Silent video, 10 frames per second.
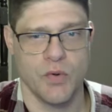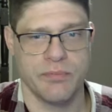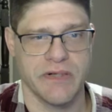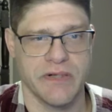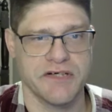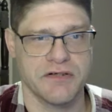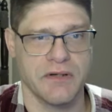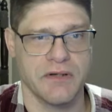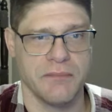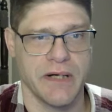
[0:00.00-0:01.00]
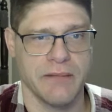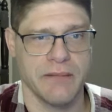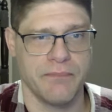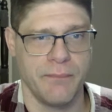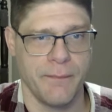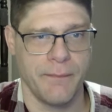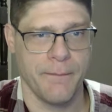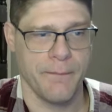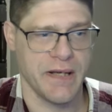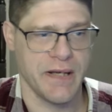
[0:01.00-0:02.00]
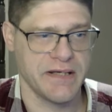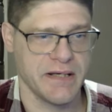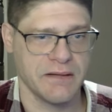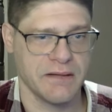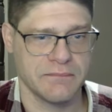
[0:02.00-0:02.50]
pressure on my my king.